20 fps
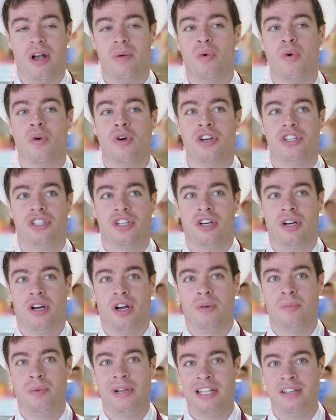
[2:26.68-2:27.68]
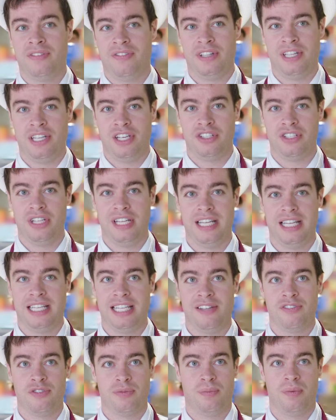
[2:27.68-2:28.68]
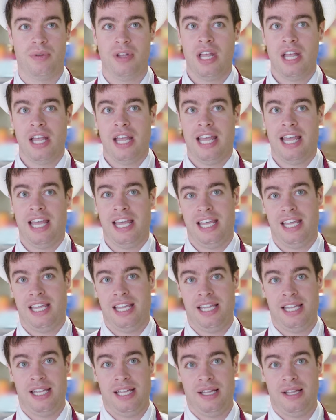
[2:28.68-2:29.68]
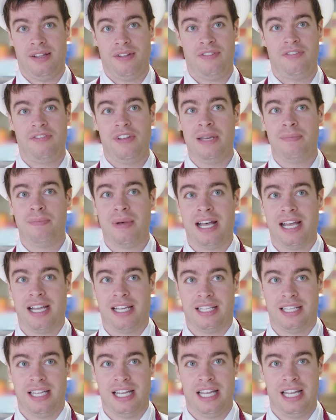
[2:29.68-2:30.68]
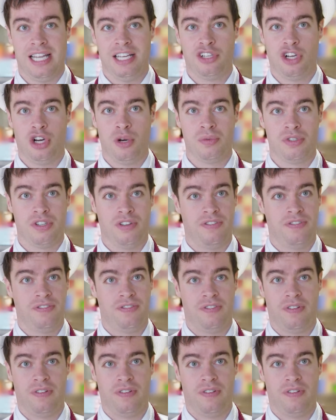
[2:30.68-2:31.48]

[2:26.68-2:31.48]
Awards are brilliant for the industry. It gives feedback in terms of